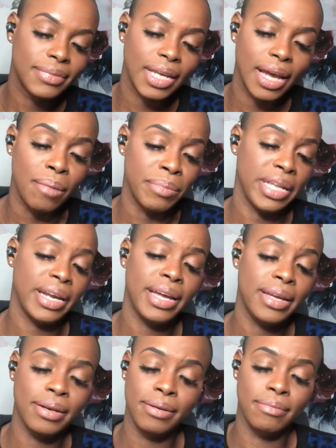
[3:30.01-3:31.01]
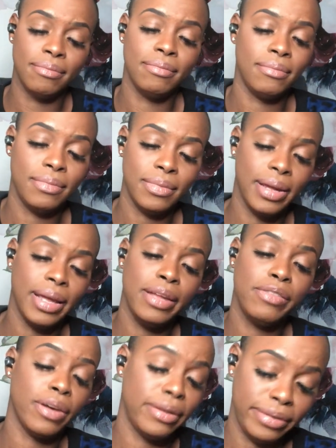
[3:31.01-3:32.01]
I mean, I ain't
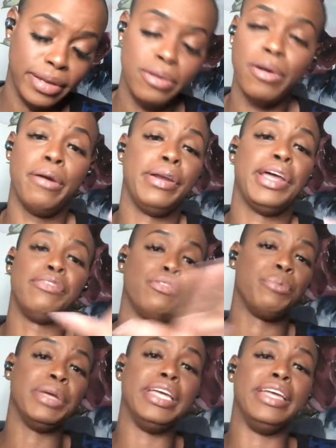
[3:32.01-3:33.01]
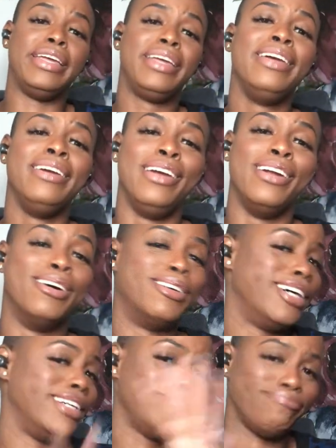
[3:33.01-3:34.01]
trying to say you heard that from me. You know,
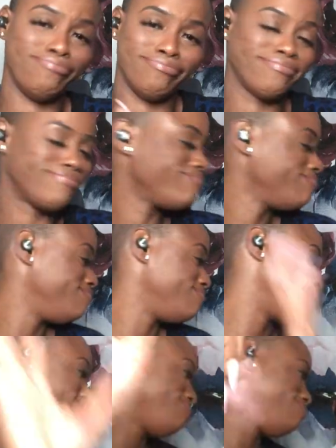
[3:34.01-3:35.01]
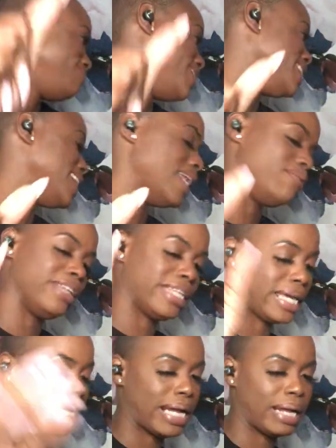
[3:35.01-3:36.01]
let's not even
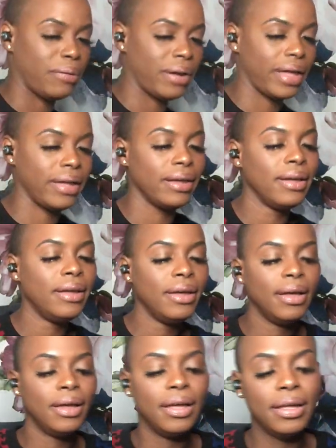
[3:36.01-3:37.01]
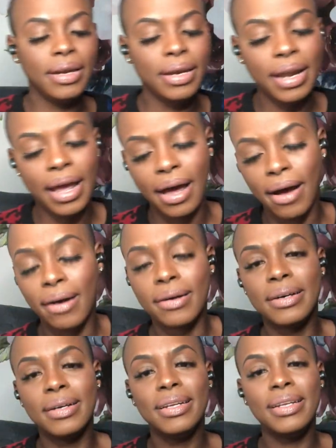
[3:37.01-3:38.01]
say that, okay?
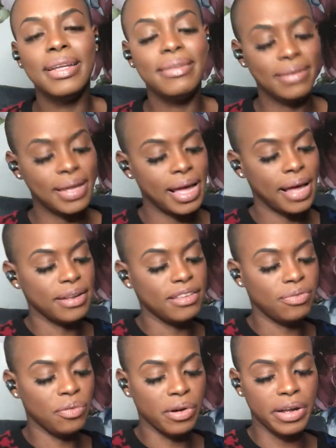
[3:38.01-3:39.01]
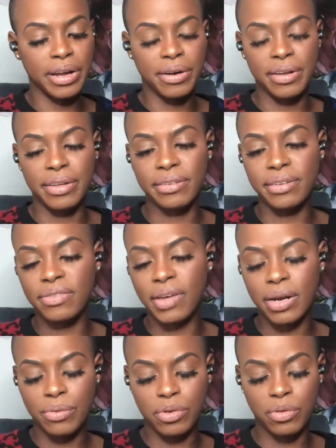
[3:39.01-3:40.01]
Now, let's lay out these 4 areas. Let's
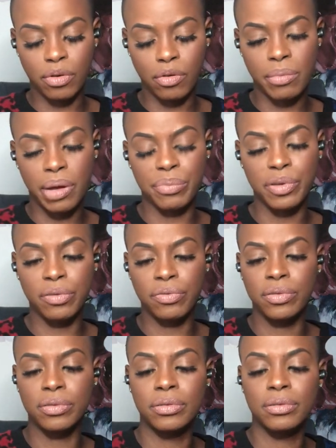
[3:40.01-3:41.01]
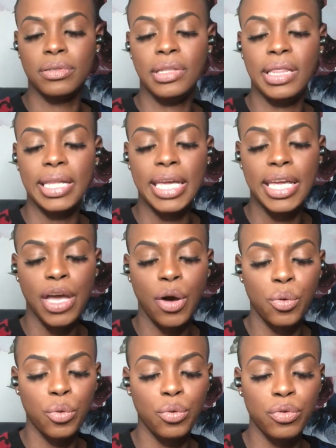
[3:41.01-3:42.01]
find out what's going on with my beautiful
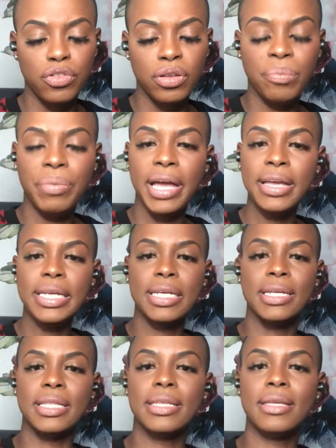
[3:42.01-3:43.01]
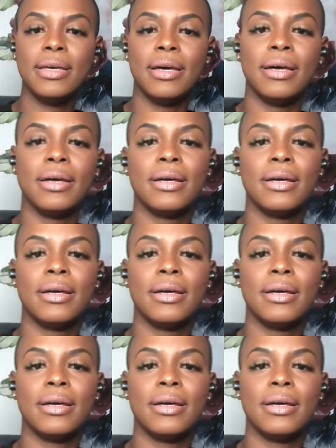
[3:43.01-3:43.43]
Leos. Patience, huh?